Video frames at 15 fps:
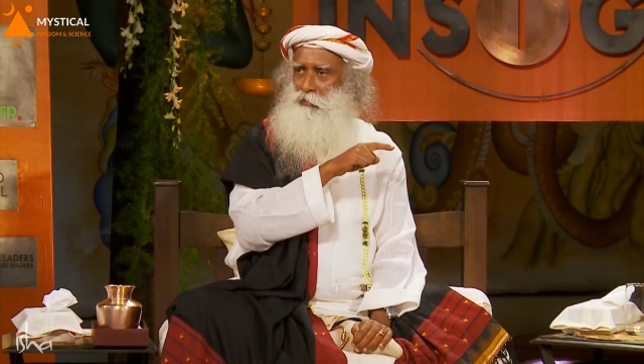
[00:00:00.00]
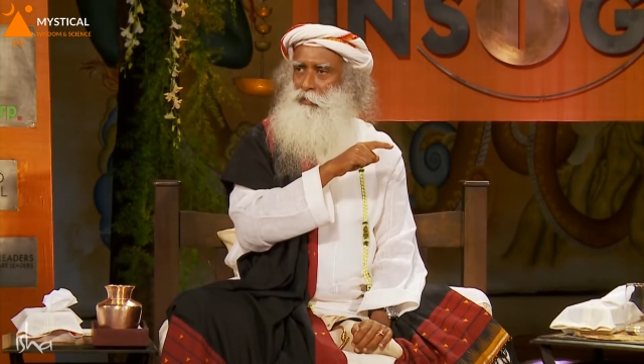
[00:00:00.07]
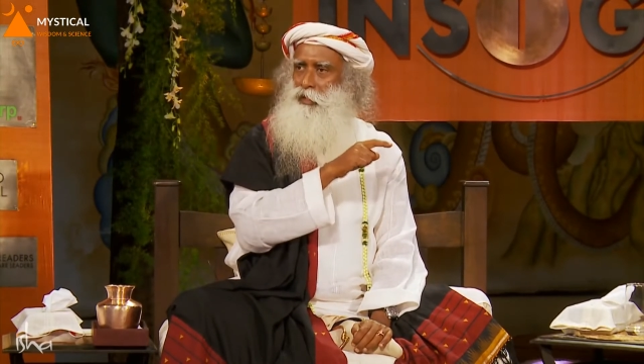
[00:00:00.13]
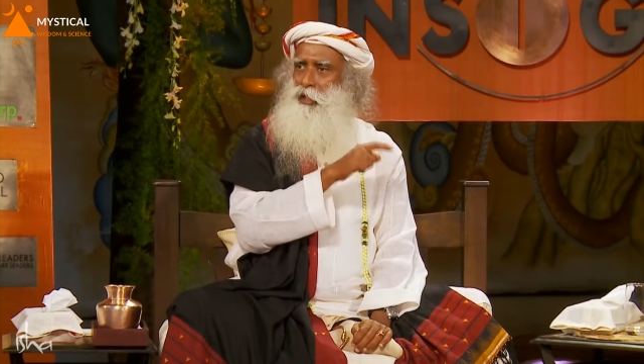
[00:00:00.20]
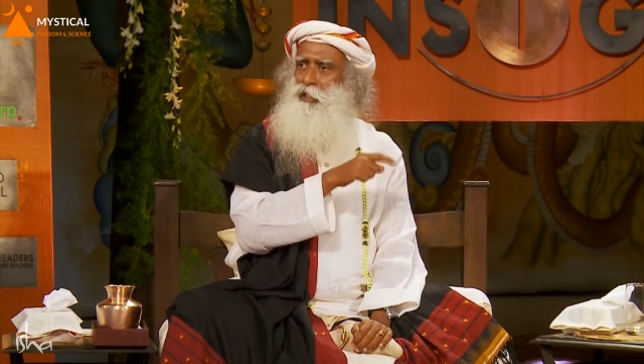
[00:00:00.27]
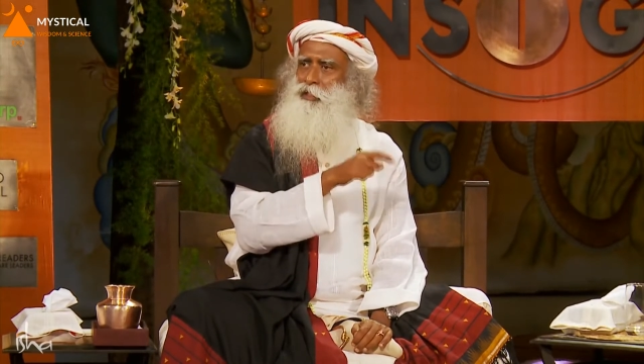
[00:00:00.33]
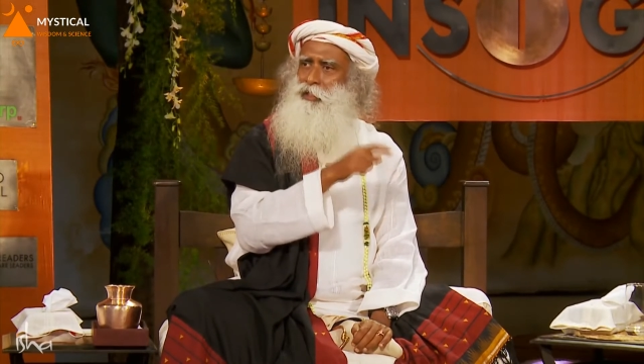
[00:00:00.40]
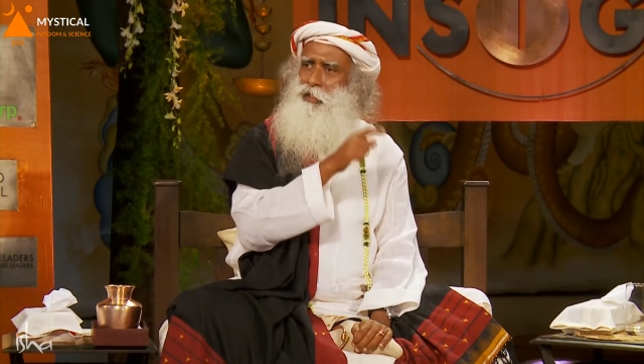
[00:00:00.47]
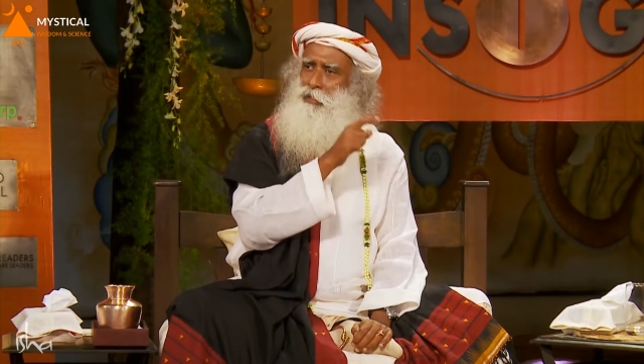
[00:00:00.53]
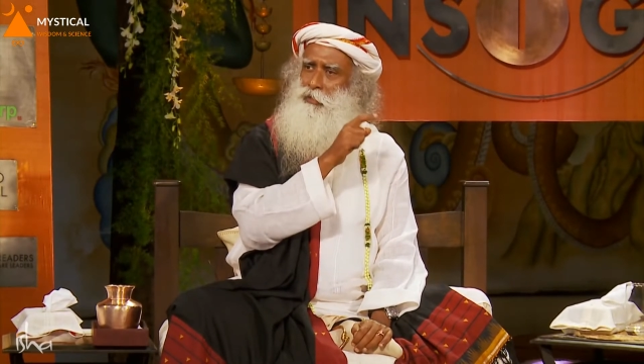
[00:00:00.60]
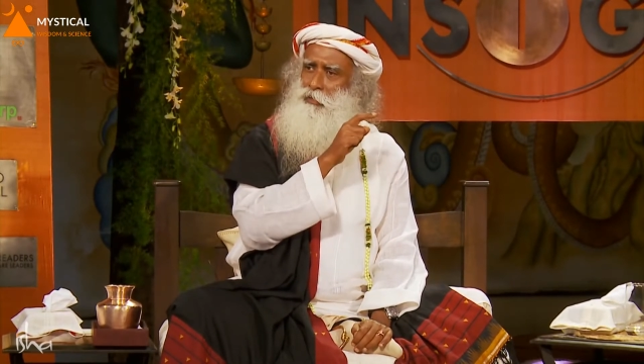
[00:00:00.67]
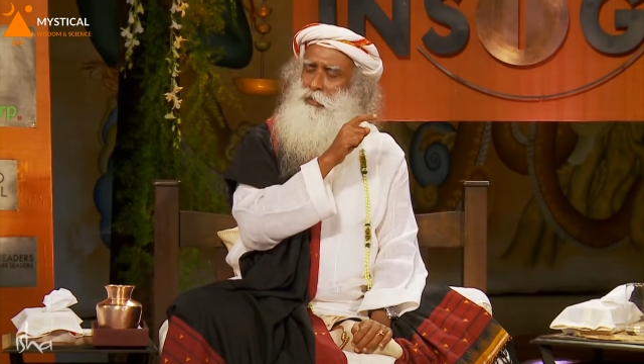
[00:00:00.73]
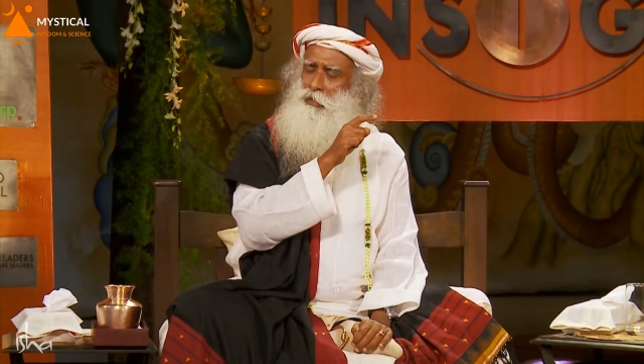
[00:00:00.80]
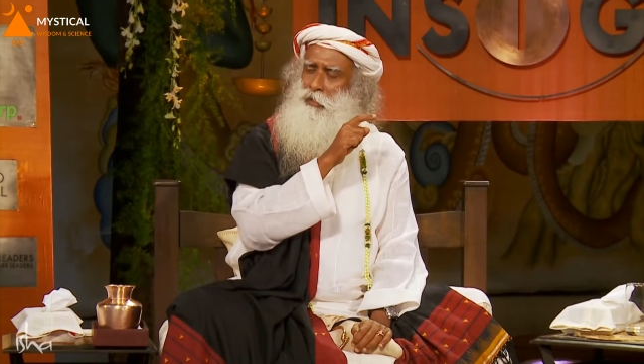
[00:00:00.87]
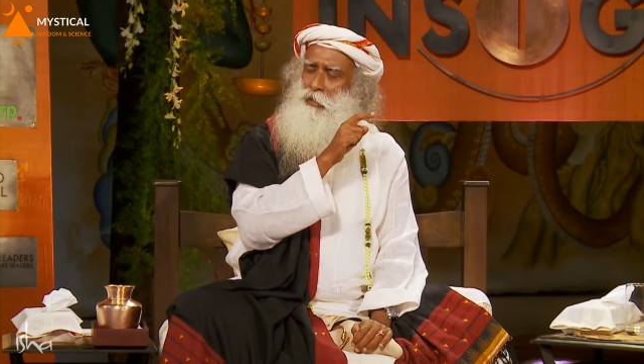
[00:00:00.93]
or
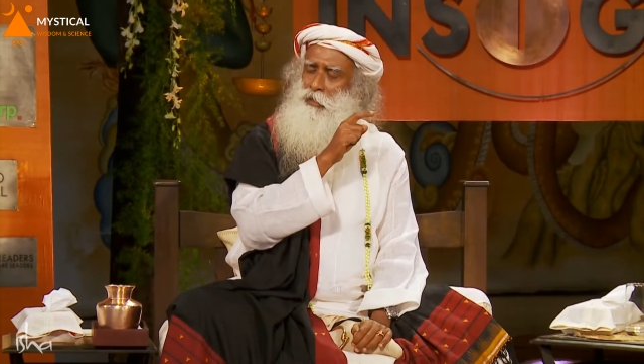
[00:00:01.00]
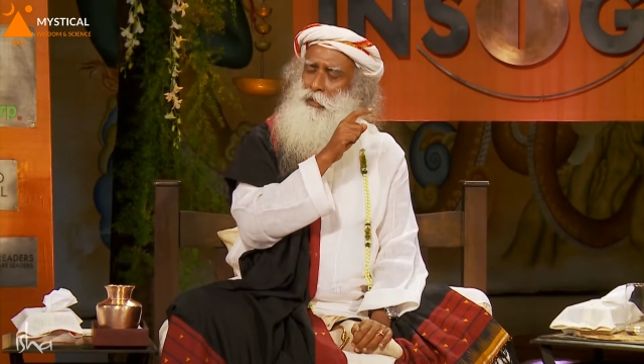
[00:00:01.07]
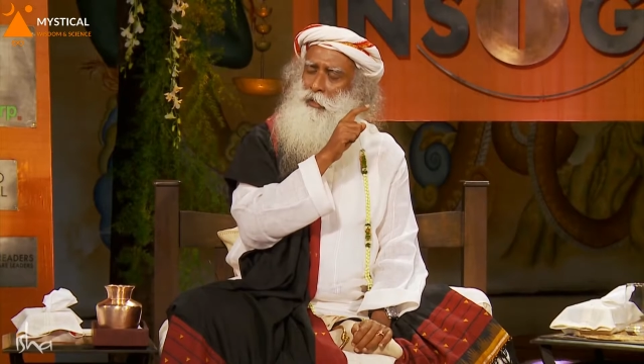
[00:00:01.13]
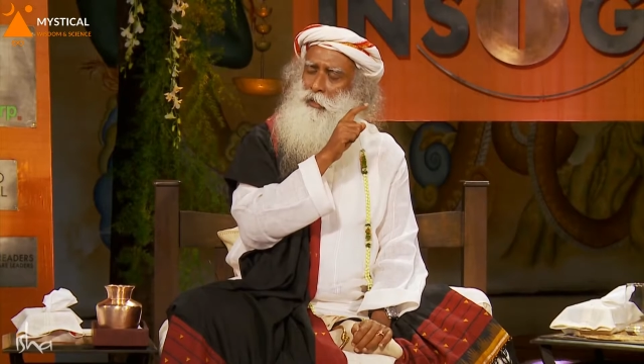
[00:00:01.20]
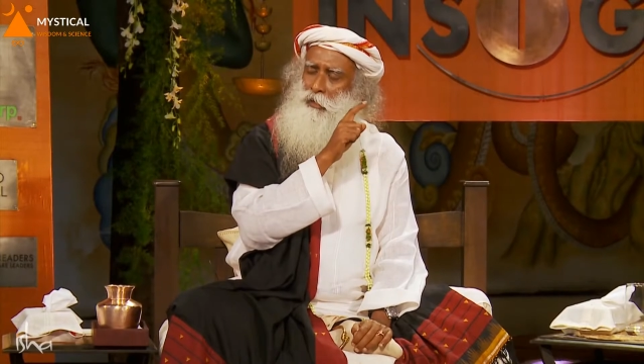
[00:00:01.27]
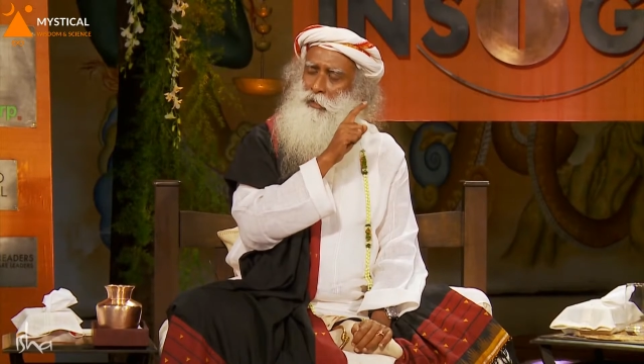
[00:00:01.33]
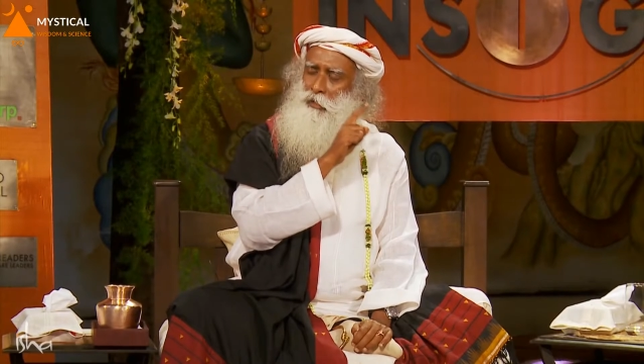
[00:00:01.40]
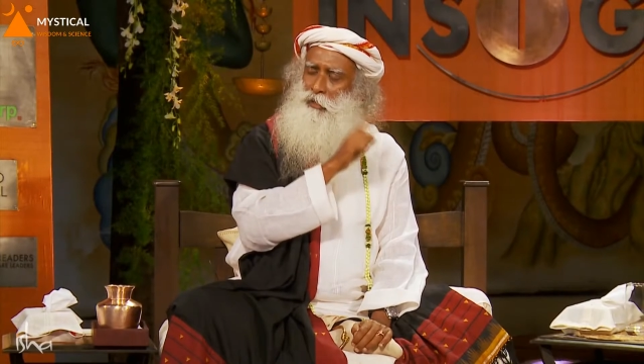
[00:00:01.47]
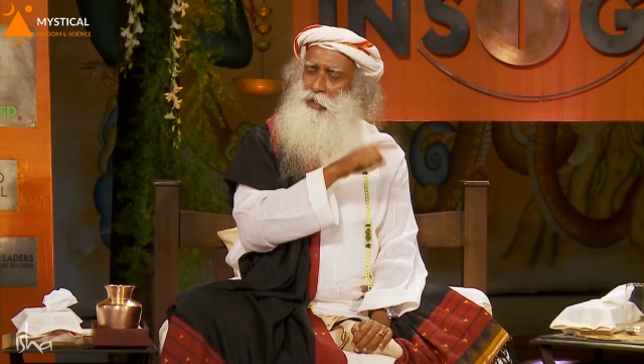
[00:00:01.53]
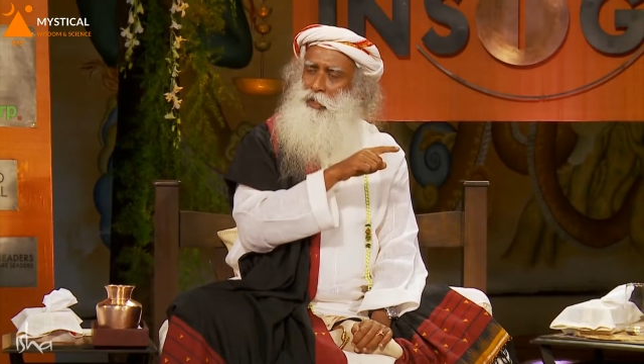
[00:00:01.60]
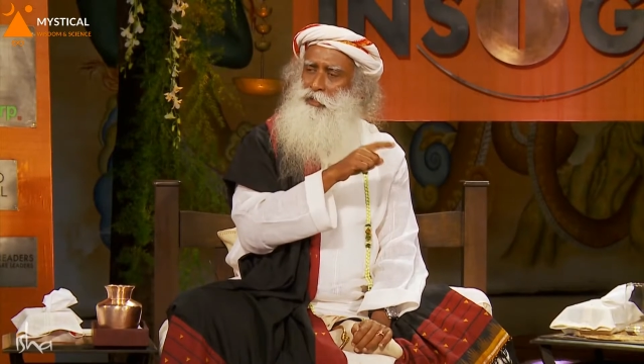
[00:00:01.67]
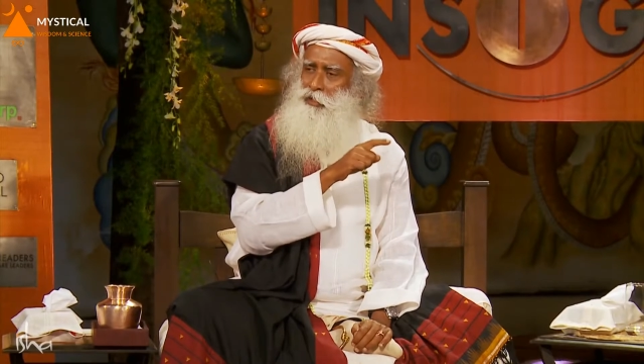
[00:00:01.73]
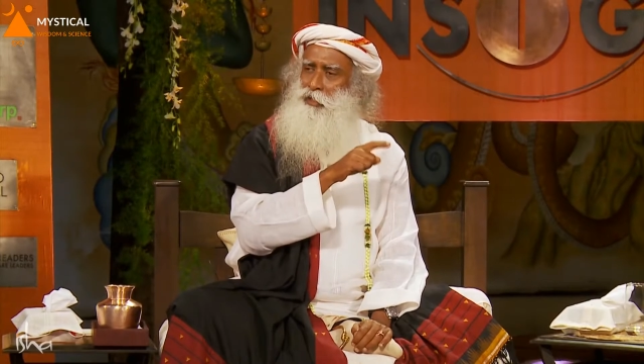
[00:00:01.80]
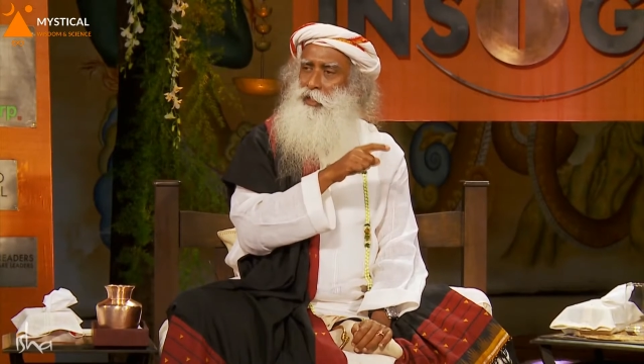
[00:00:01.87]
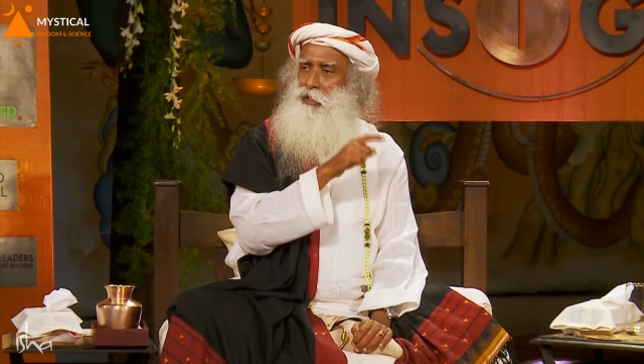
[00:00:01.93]

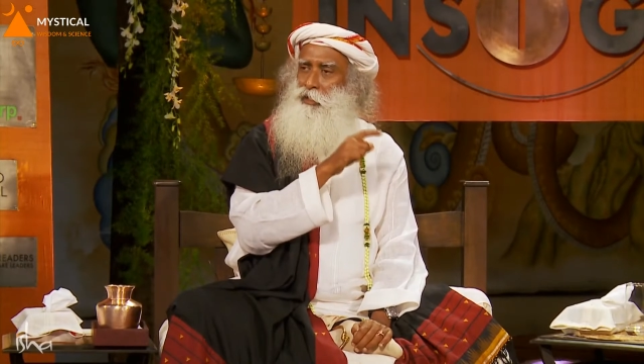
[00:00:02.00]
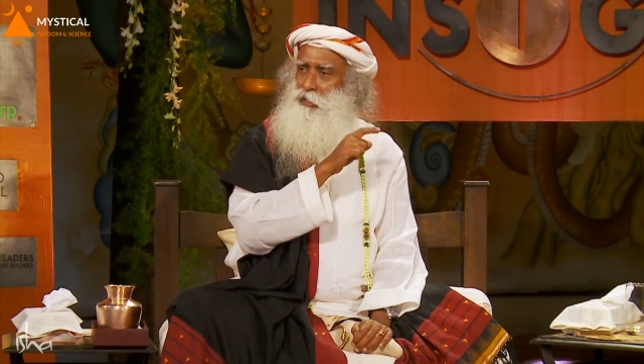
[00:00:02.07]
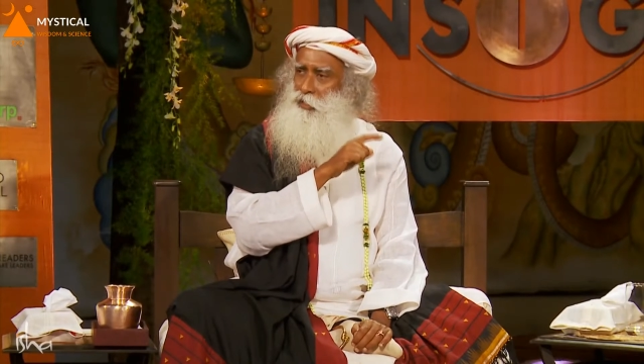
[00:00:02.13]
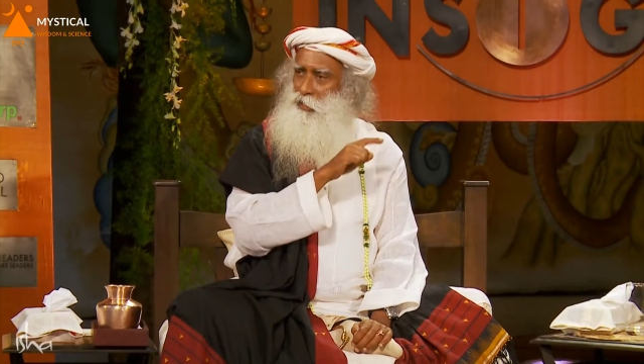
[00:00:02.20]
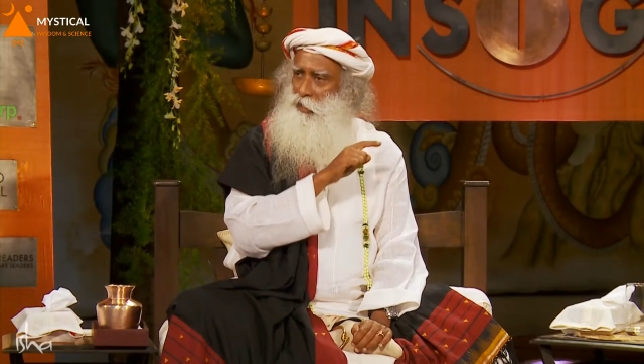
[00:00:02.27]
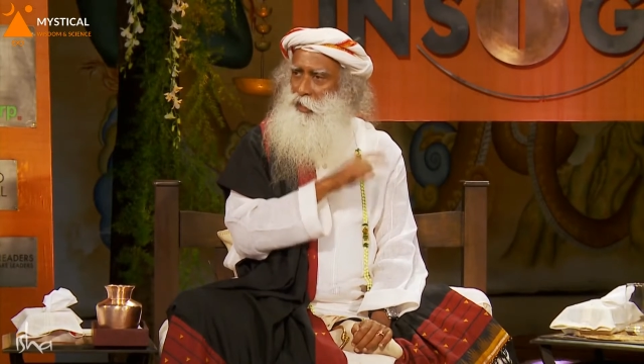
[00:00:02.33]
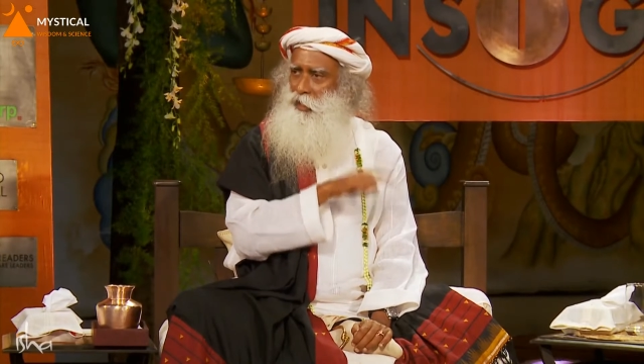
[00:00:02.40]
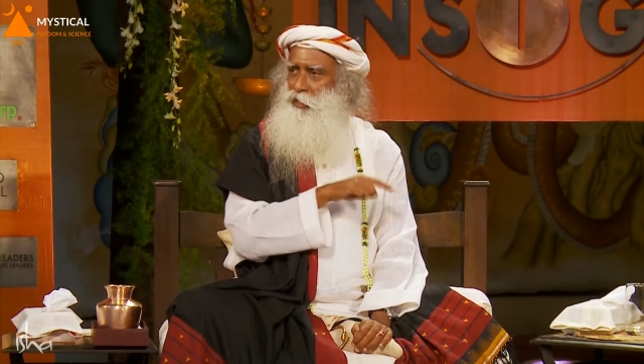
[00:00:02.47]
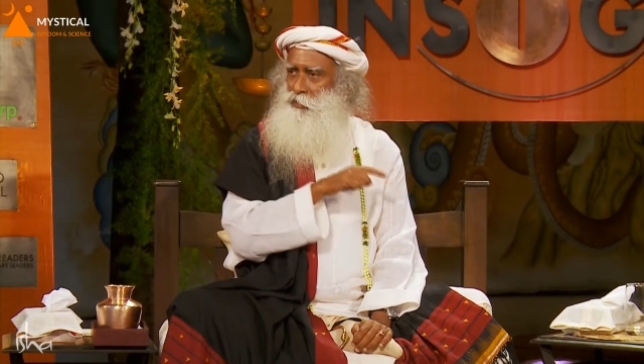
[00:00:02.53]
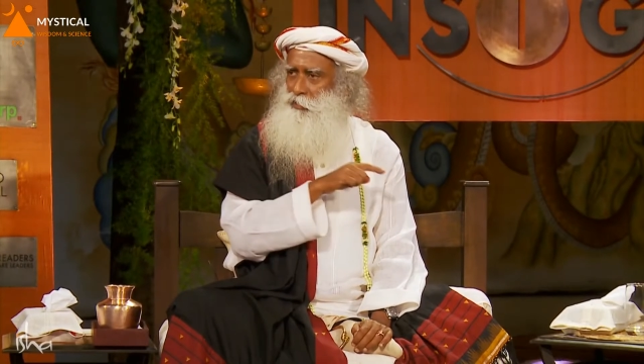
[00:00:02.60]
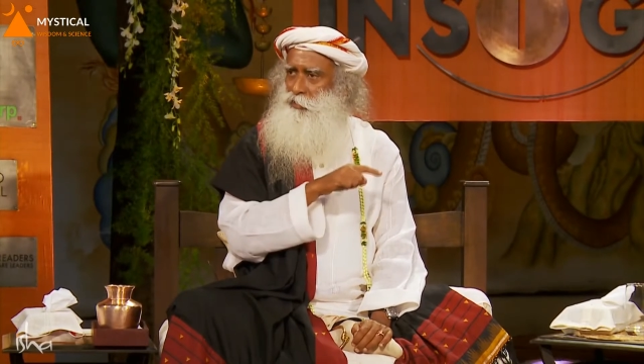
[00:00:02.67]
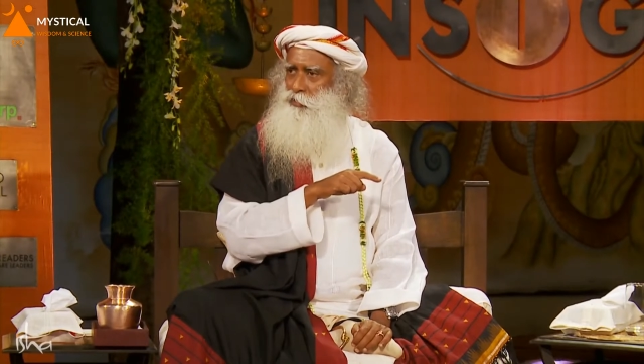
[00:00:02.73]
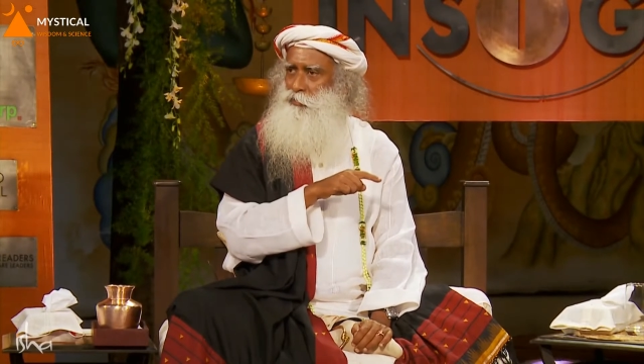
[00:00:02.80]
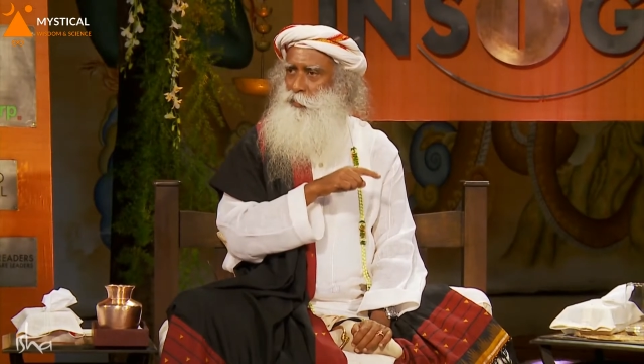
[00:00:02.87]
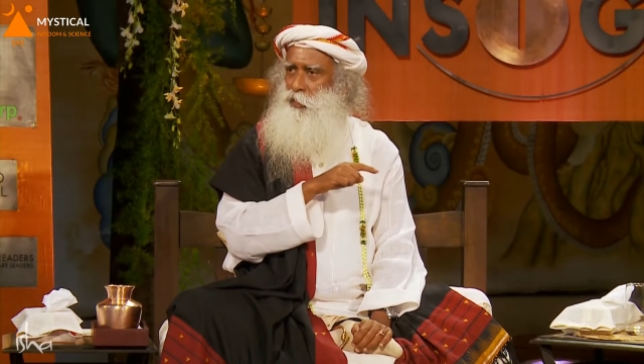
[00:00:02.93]
1908,